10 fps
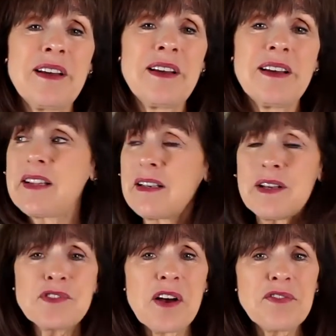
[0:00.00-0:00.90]
And they
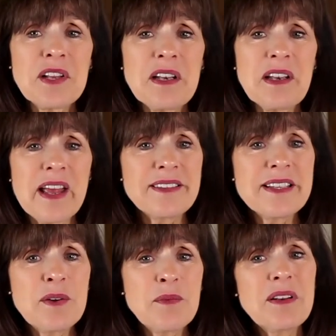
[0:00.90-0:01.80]
lived off the land,
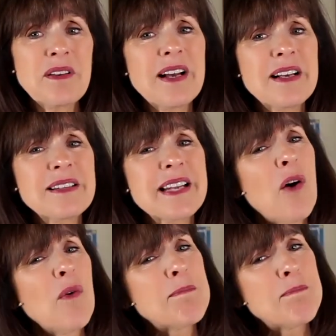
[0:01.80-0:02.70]
and they realized
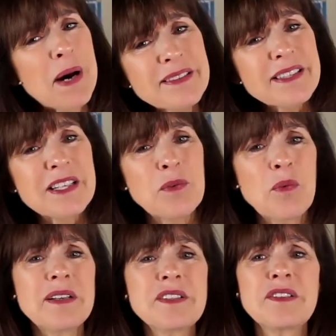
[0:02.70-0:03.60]
how abundant it
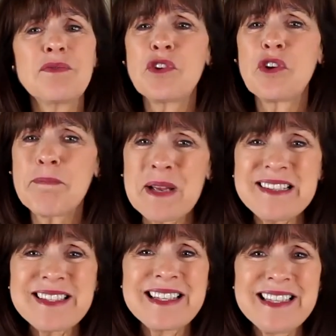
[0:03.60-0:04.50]
was for their
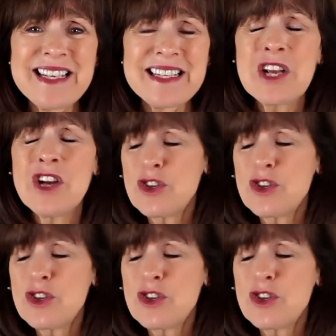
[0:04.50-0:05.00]
basic needs.